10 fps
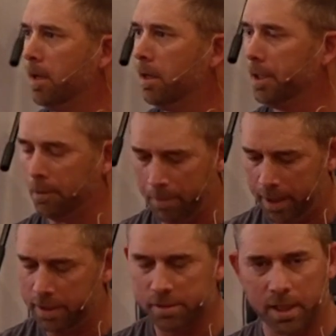You know,
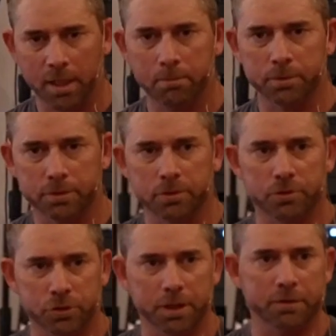man is able to
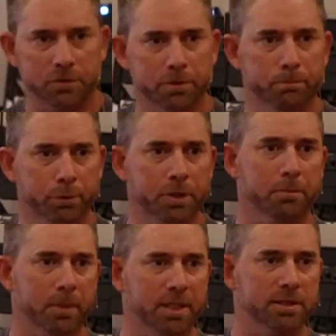achieve some pretty
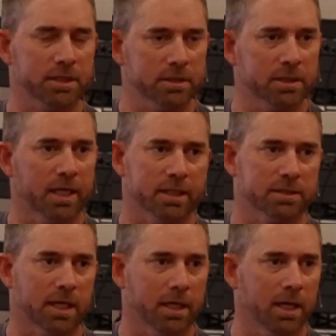amazing
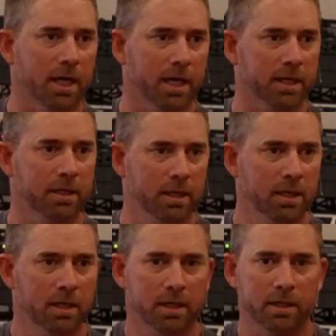things. I I
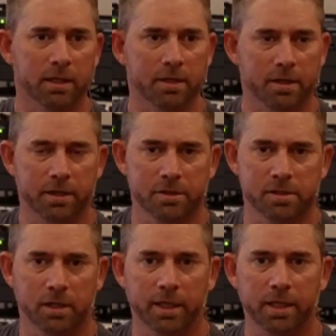there's
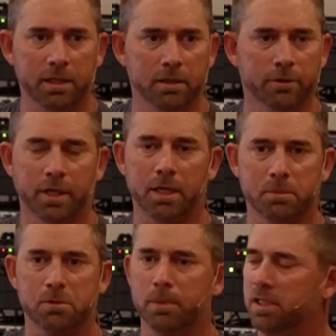a lady, her name
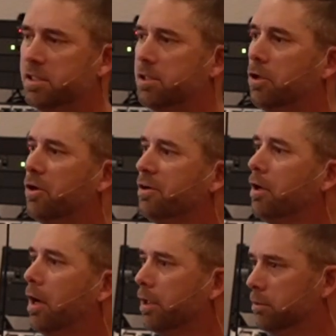is Melissa
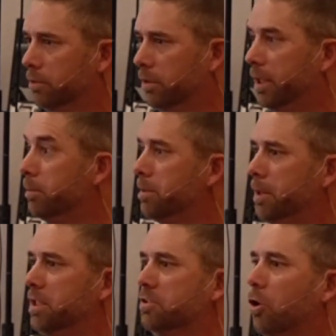Arnot.
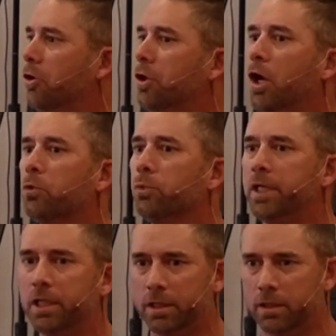Melissa Arnot
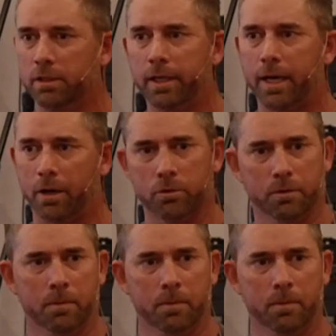Reid now.